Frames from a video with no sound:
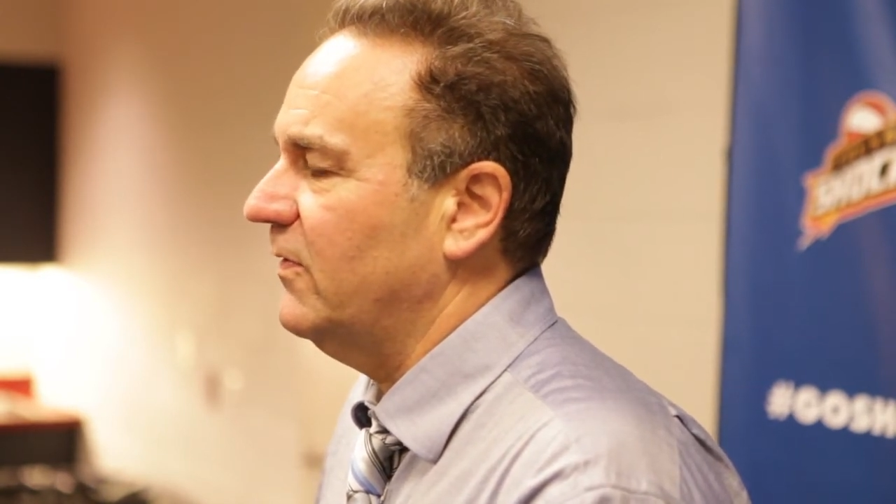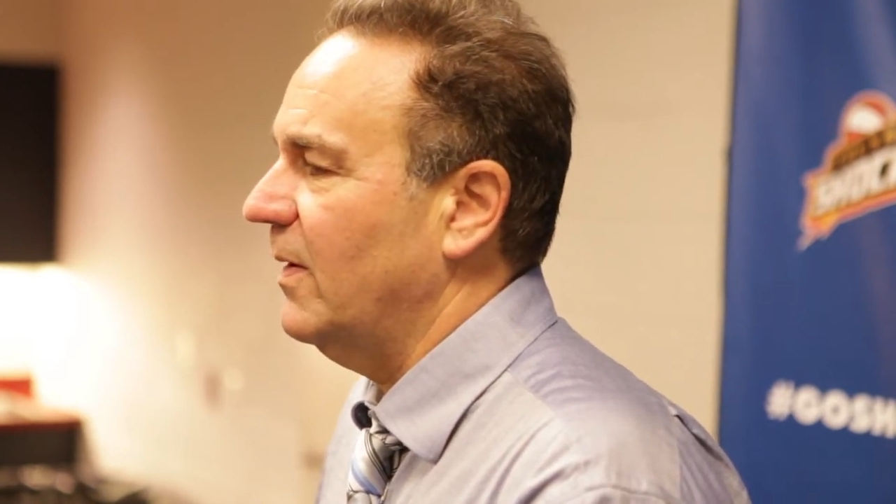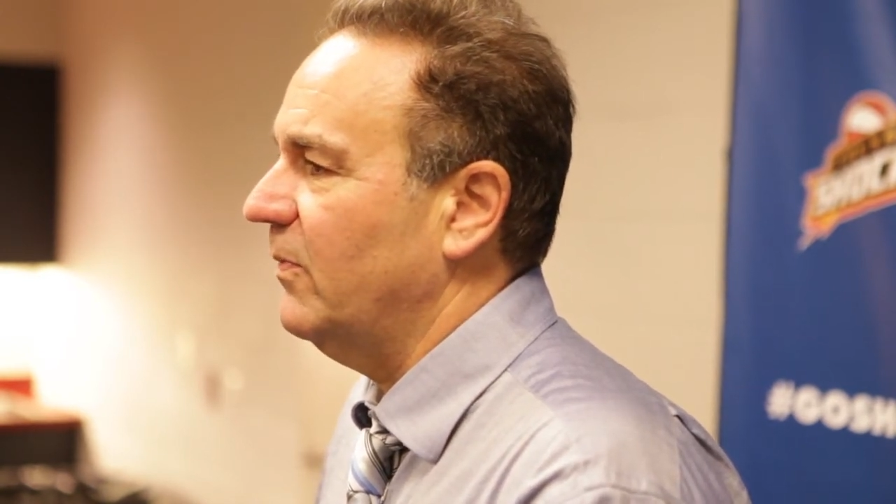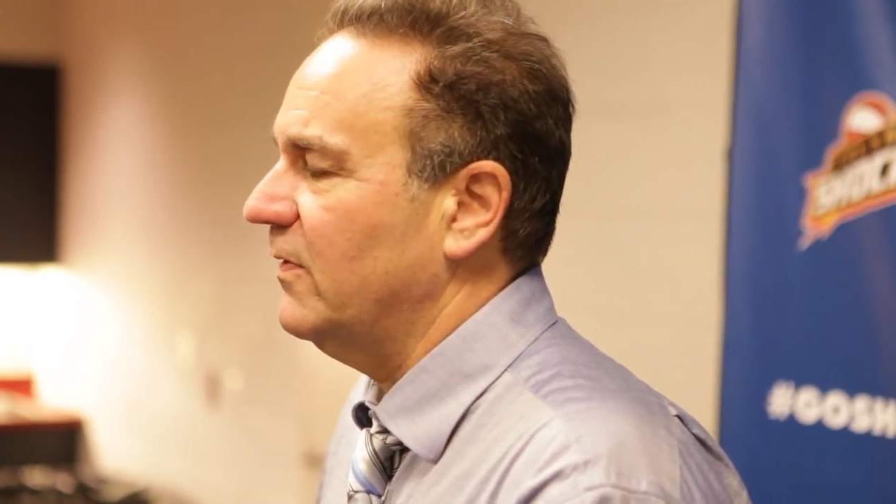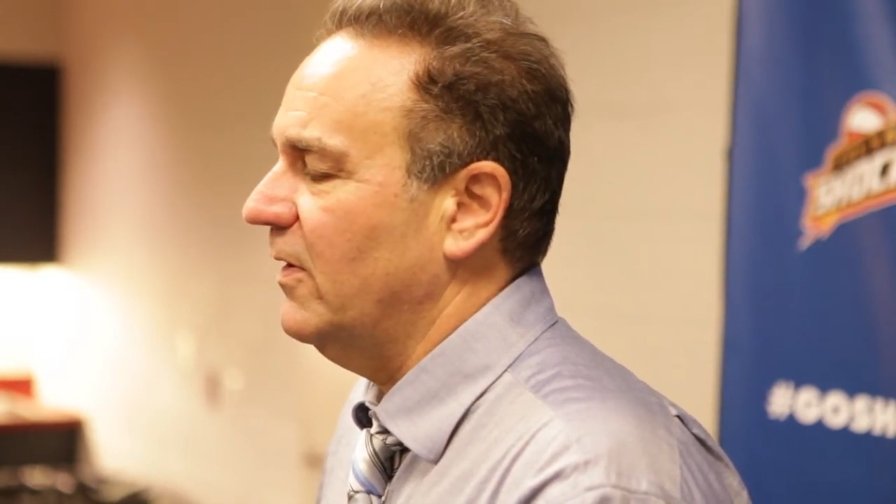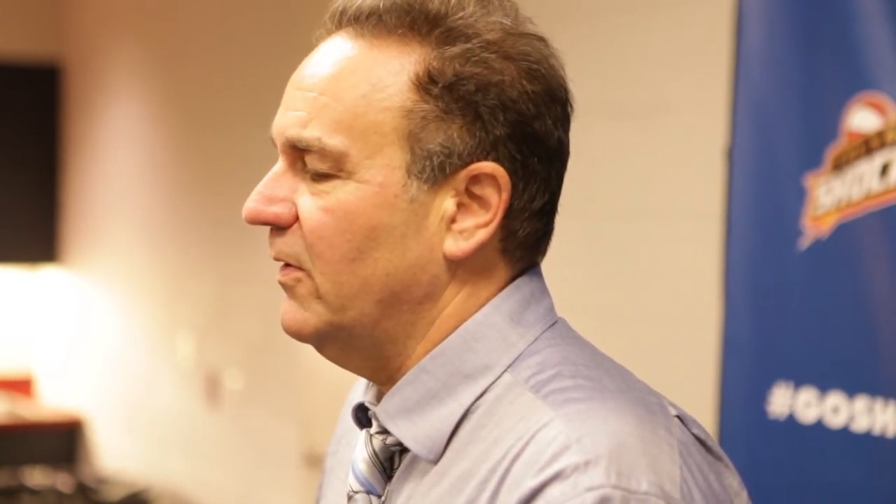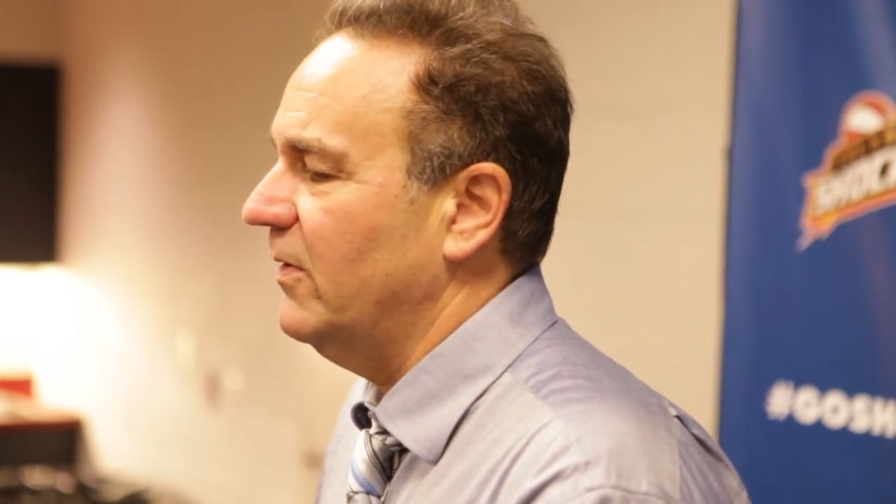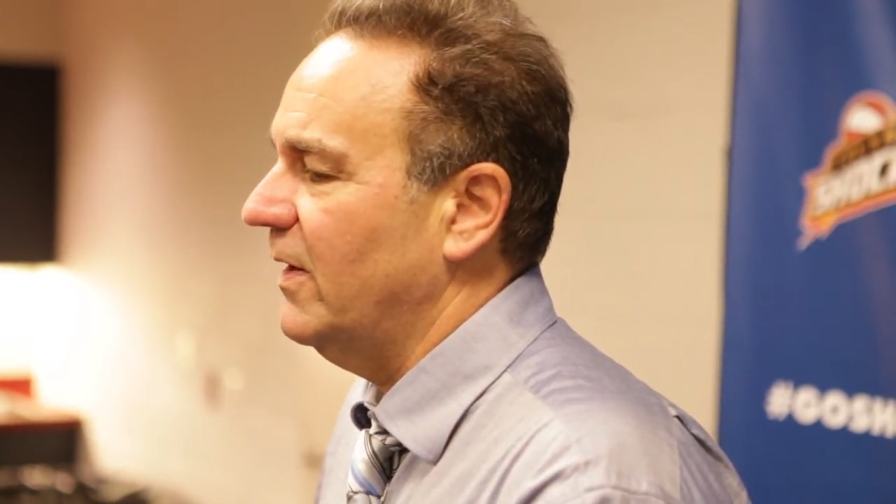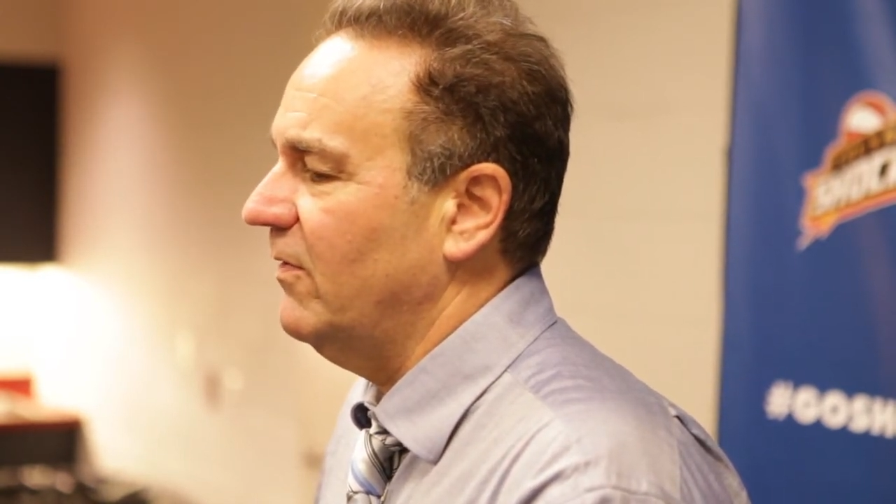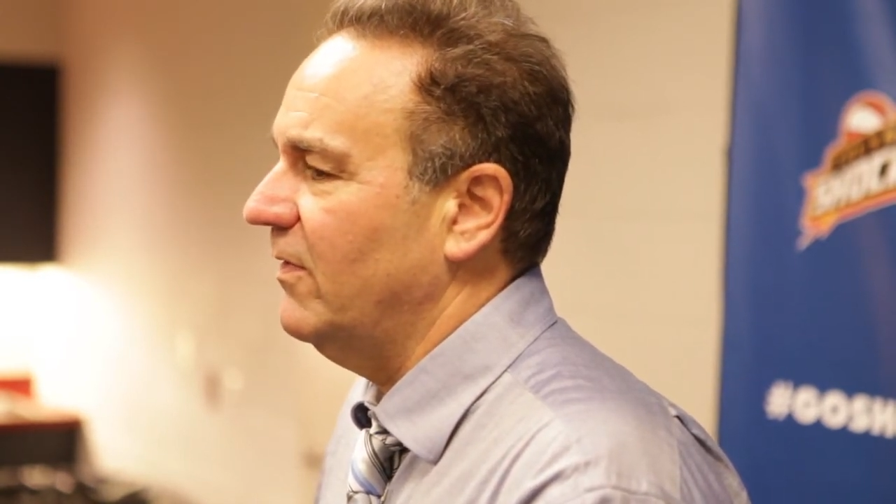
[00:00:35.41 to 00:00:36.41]
step
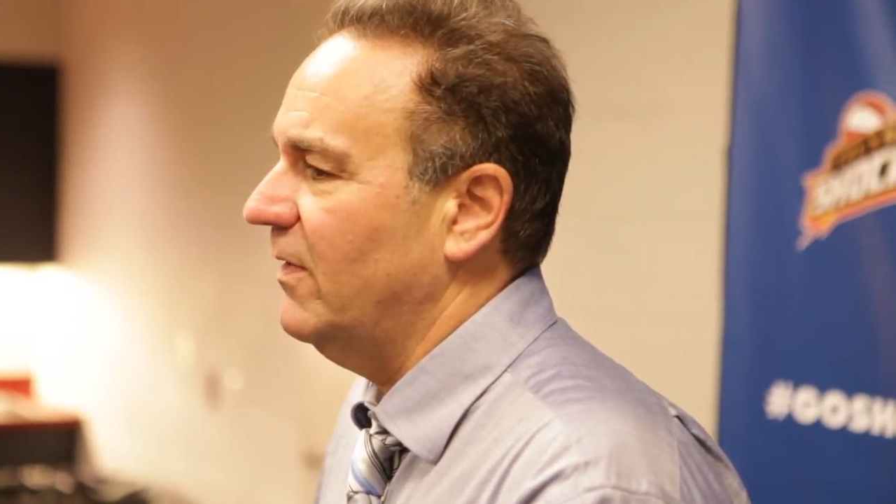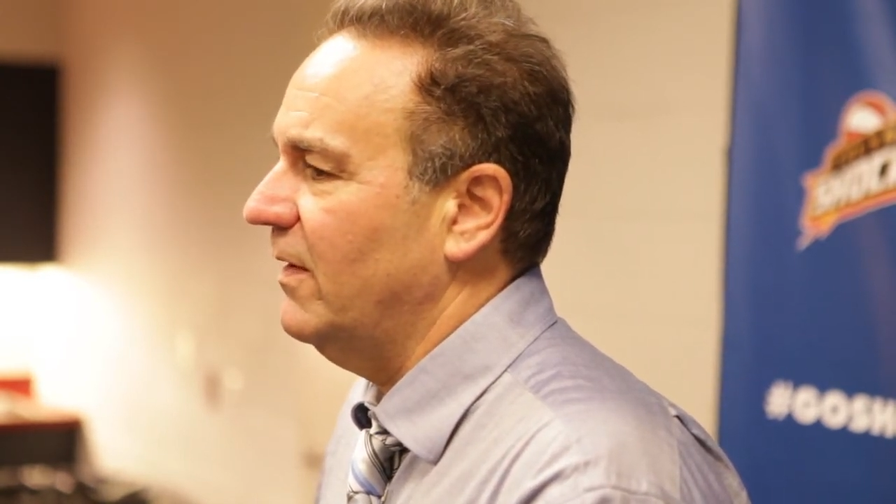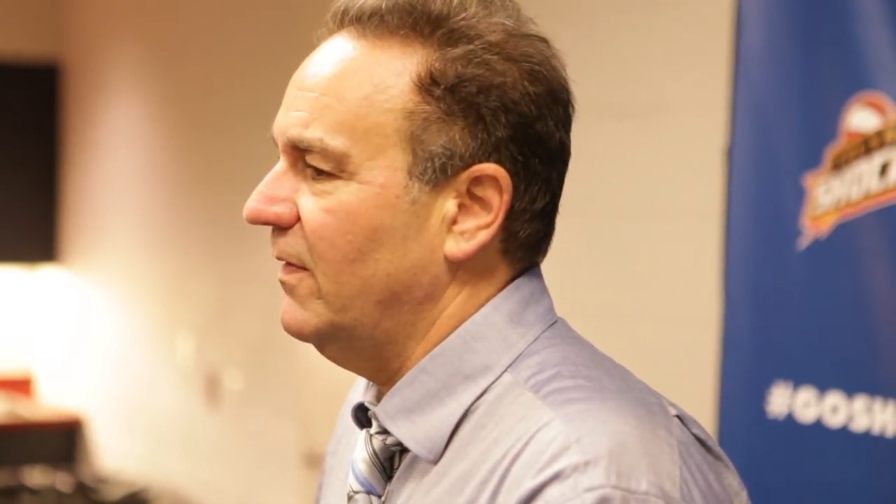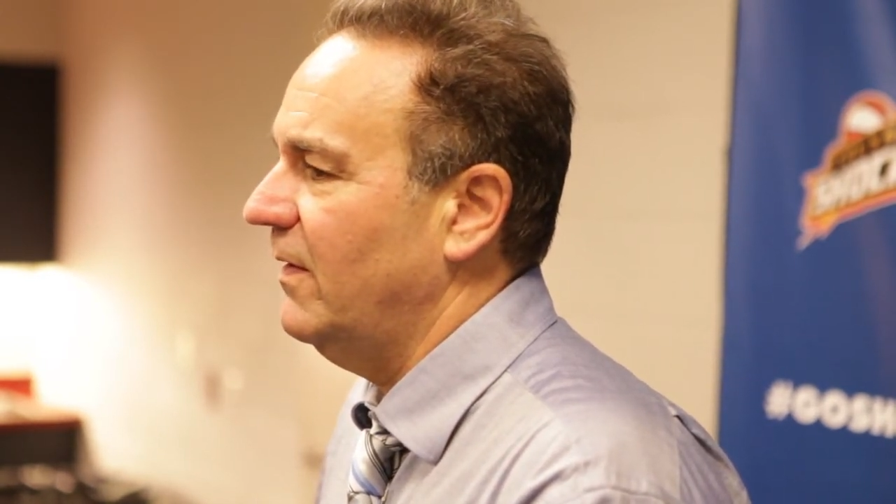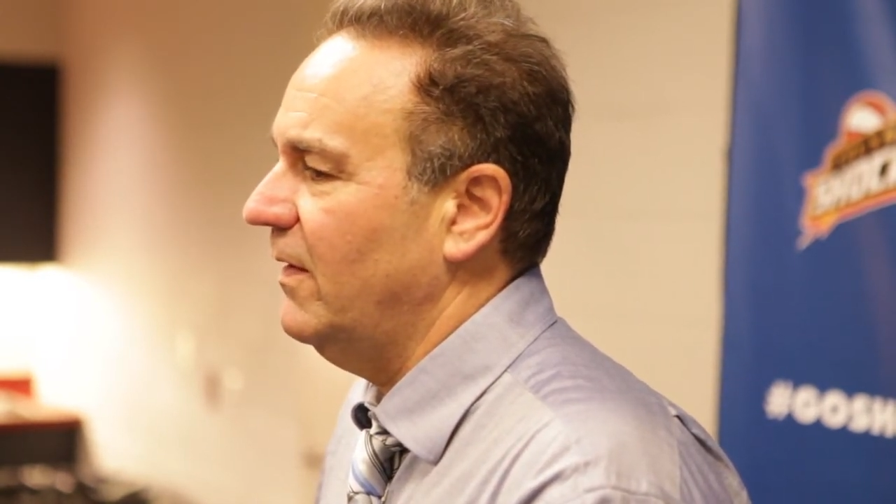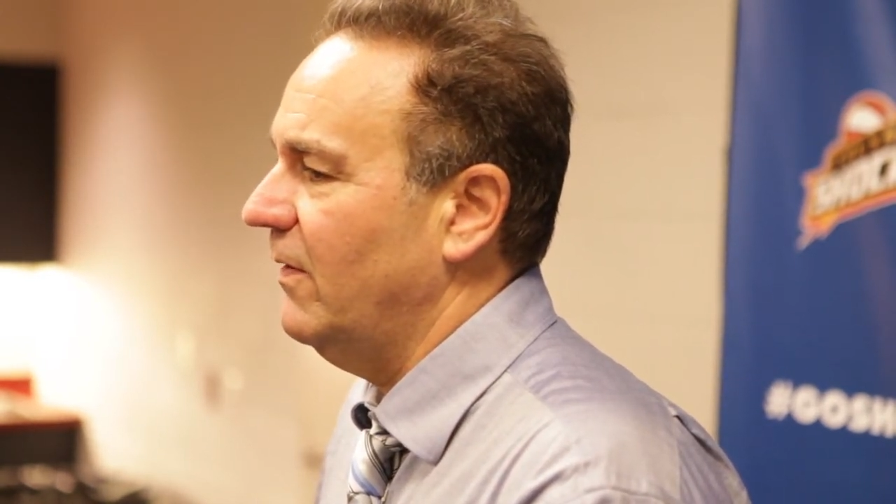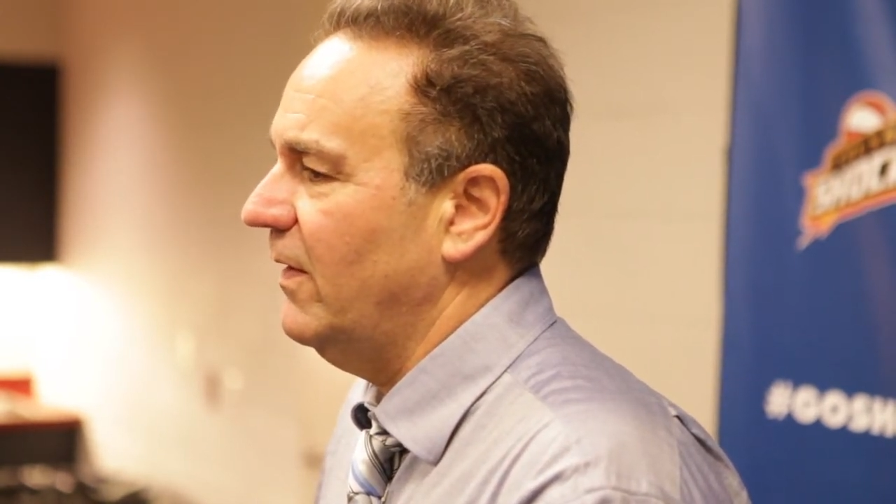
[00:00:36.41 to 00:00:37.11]
slow and everything. And,